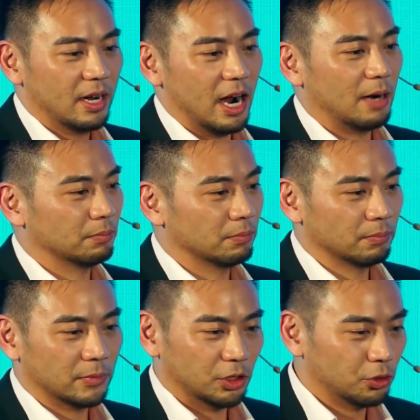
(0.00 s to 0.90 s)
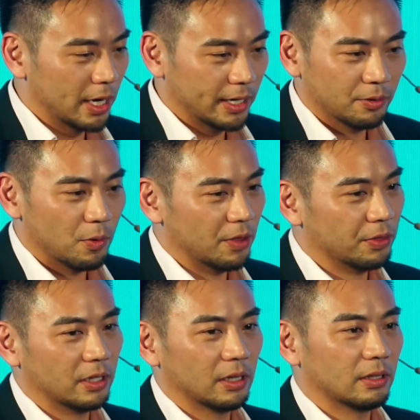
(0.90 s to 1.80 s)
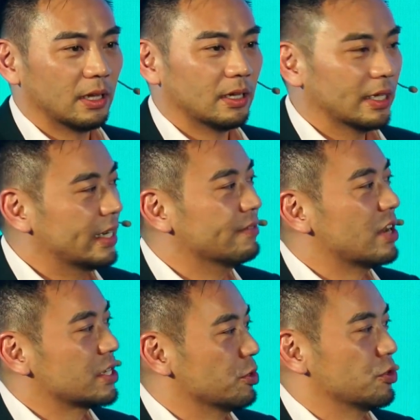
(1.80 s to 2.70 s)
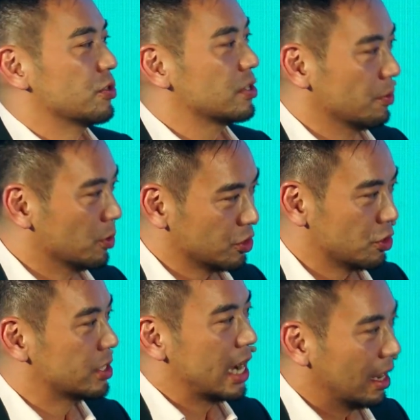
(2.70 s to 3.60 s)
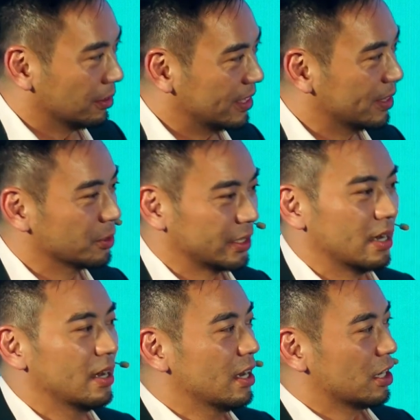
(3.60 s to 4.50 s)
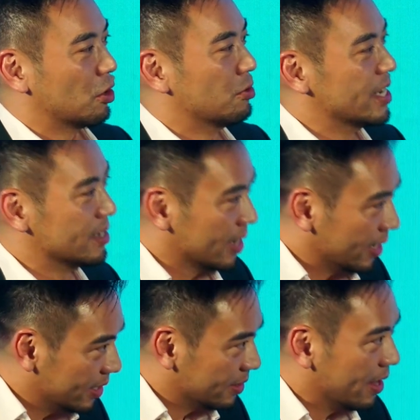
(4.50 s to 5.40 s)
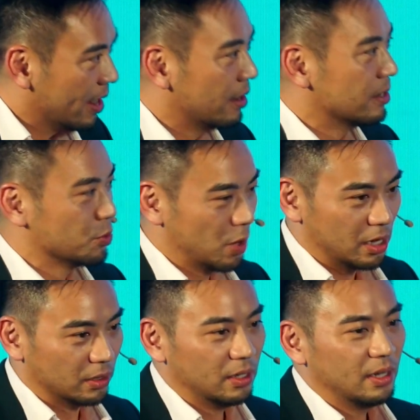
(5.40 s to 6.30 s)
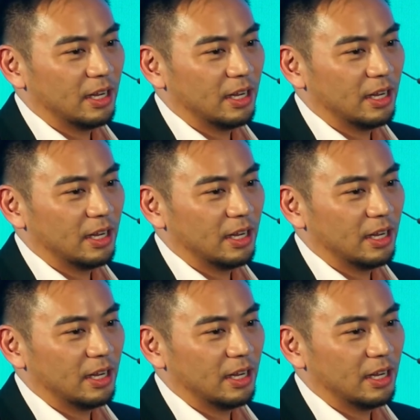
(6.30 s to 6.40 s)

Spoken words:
the trucking one, the lead investor was Total, and there was a Korea Zinc in there as well.